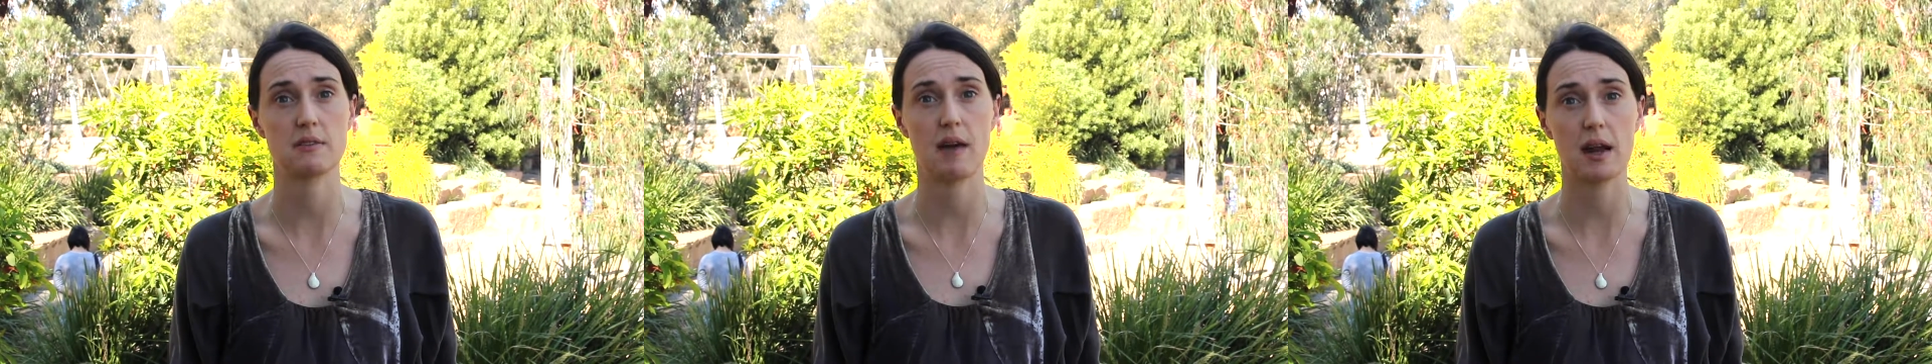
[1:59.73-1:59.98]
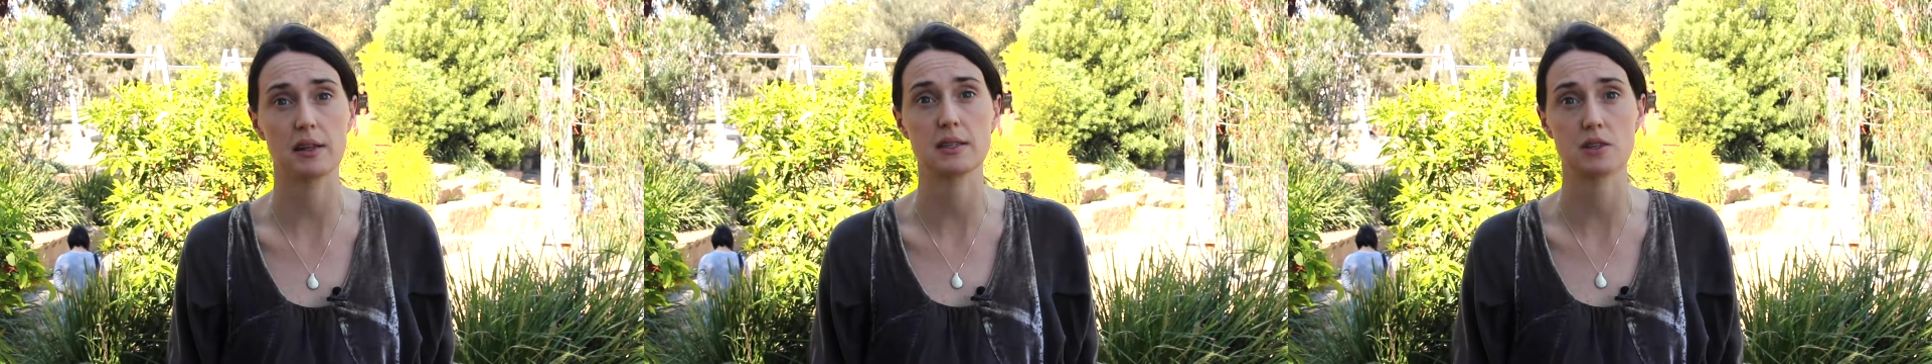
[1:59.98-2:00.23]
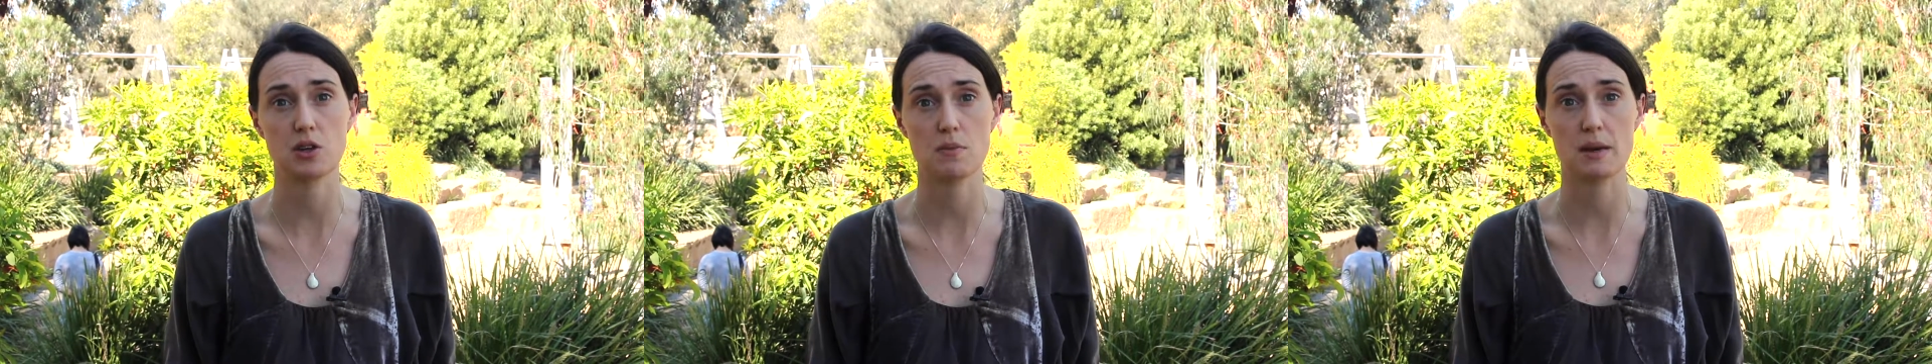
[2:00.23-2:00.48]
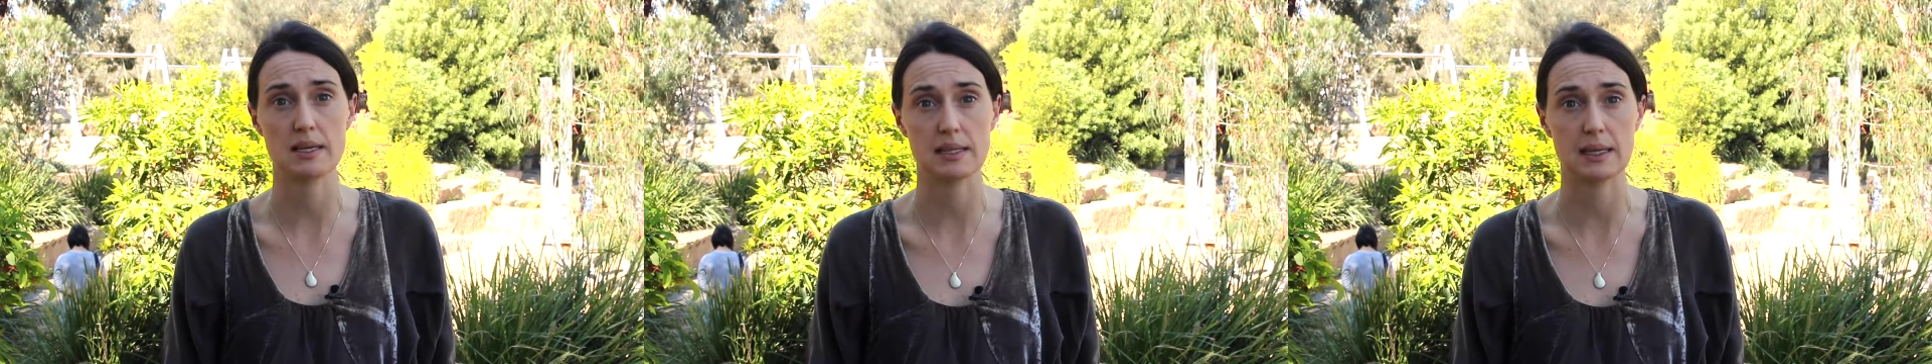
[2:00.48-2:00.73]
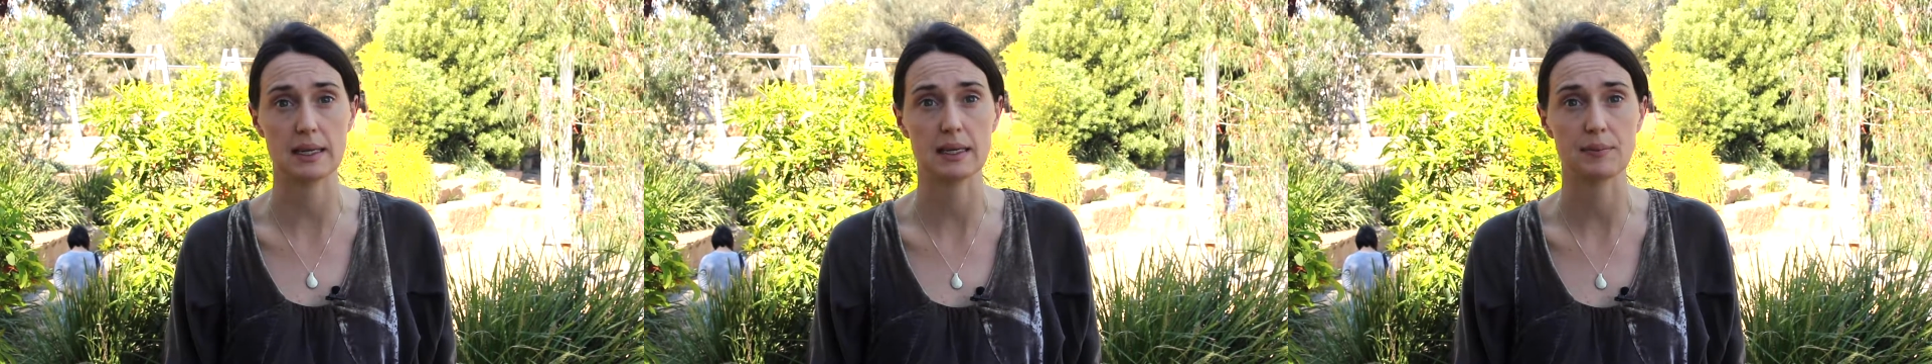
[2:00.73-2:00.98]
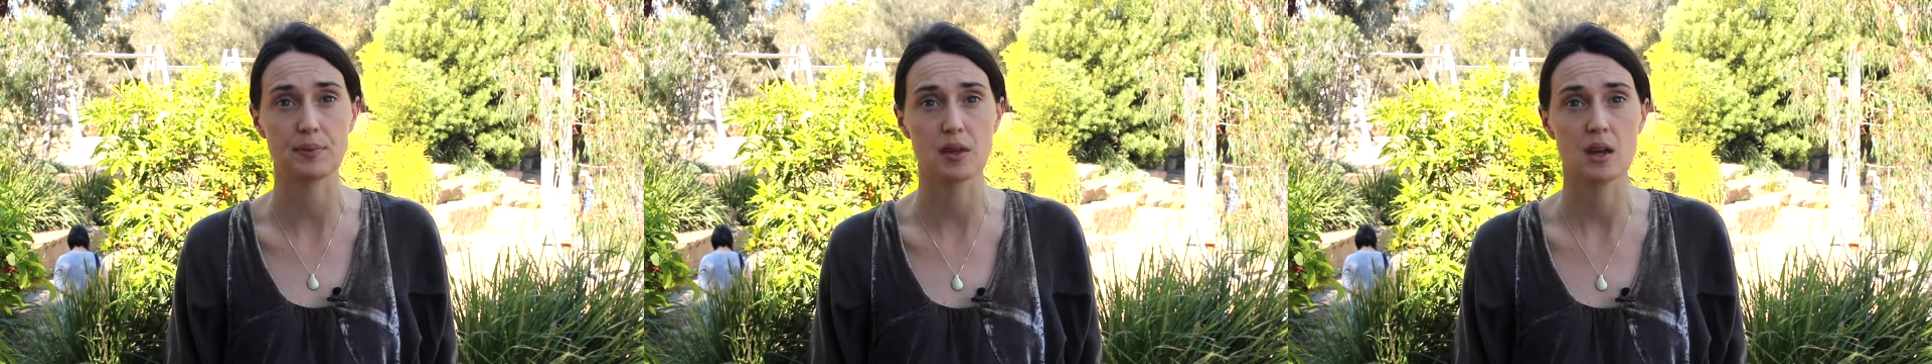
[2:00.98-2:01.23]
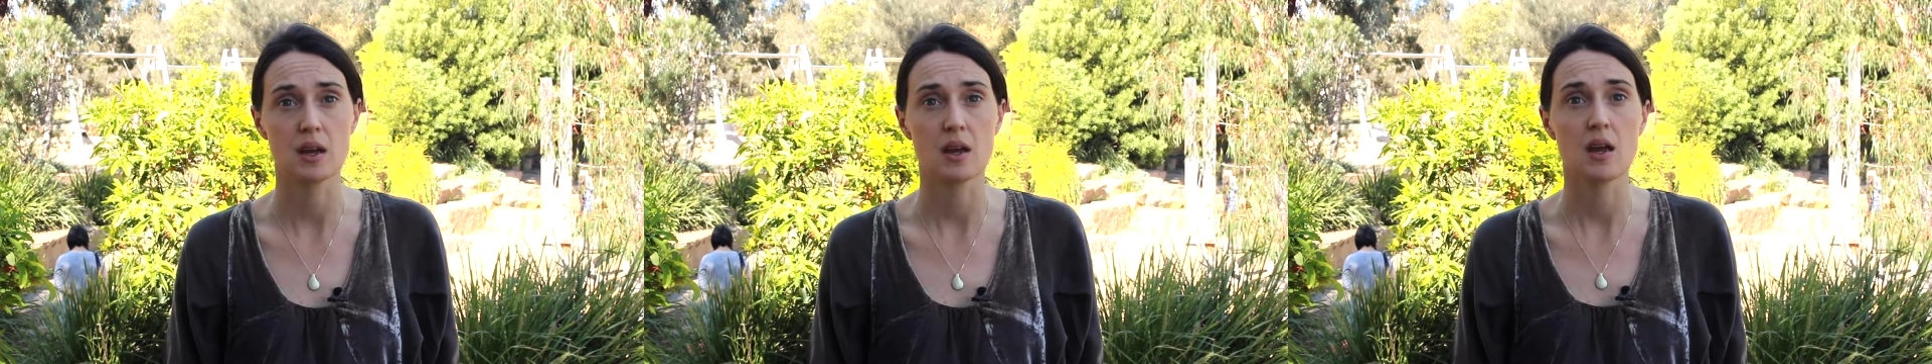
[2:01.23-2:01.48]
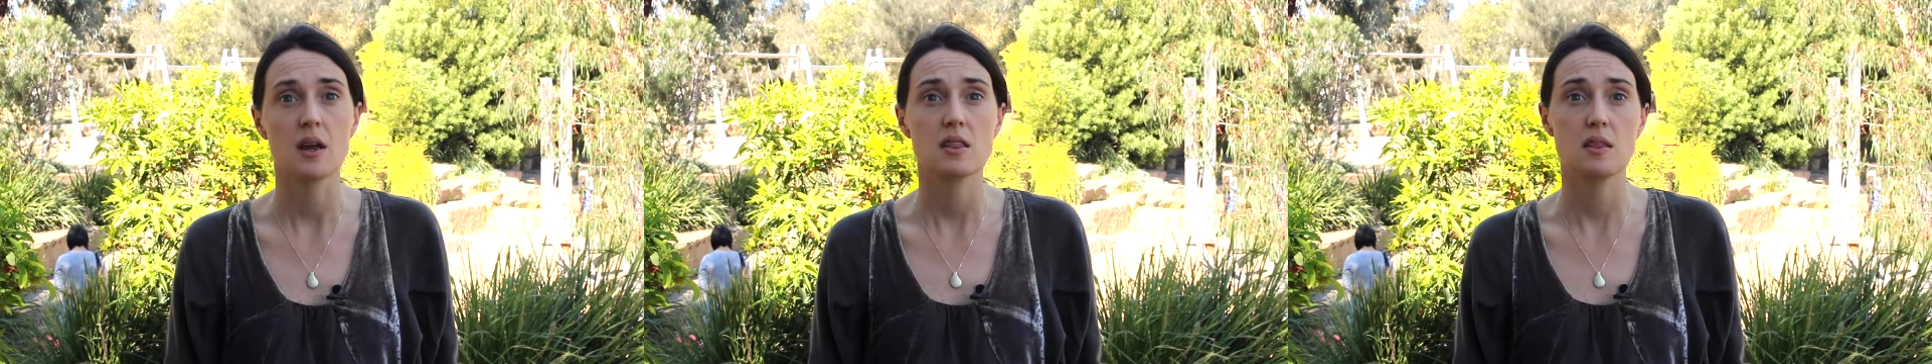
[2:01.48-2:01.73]
of adolescent obesity.
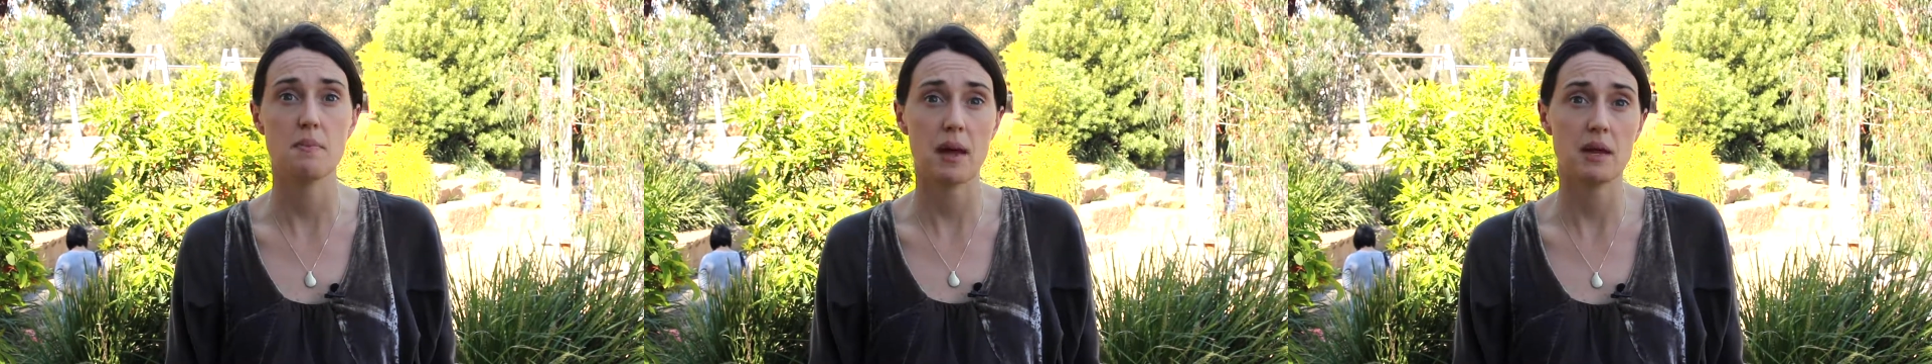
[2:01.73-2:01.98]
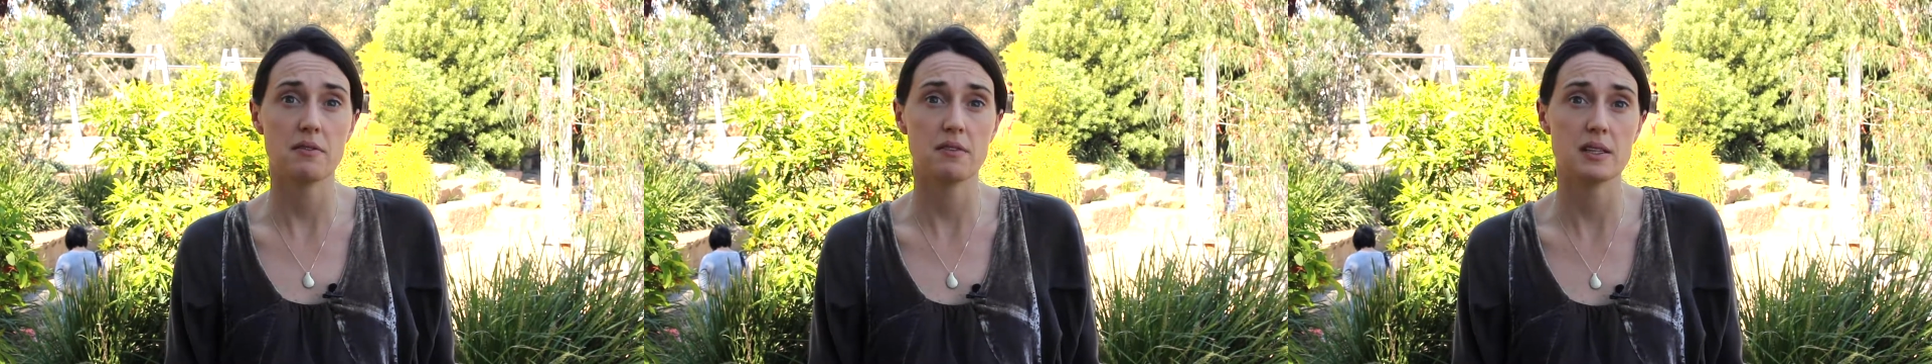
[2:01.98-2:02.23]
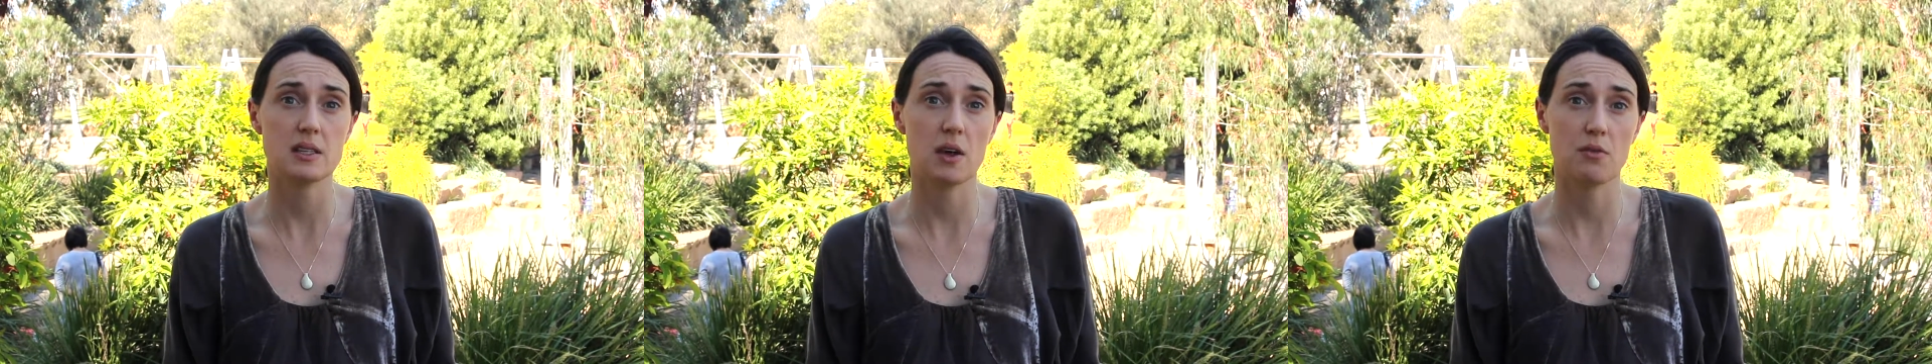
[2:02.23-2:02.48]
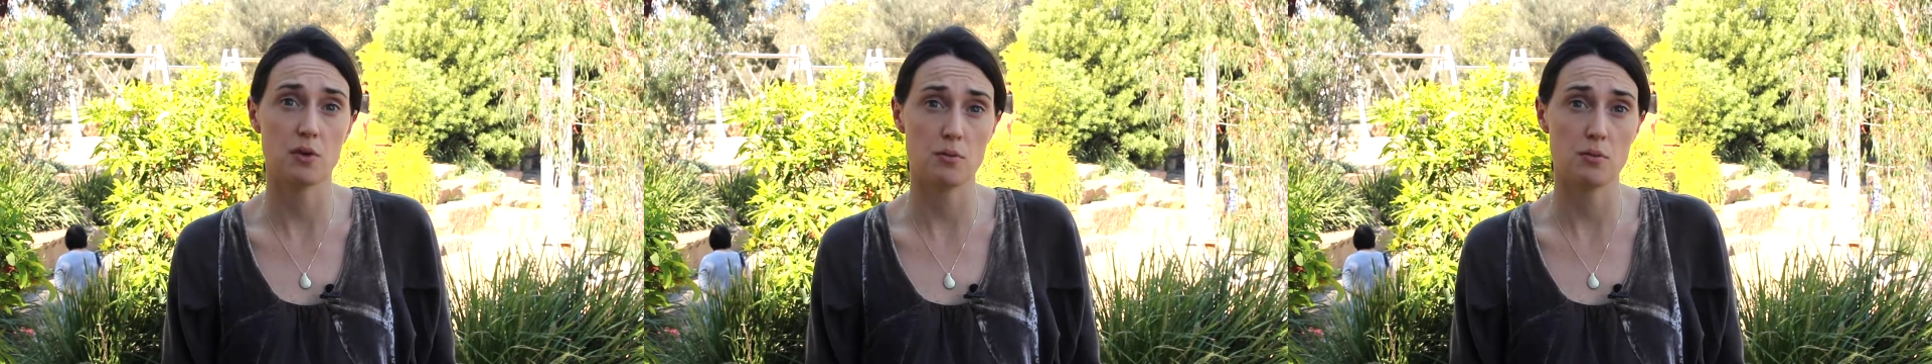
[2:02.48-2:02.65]
The benefits of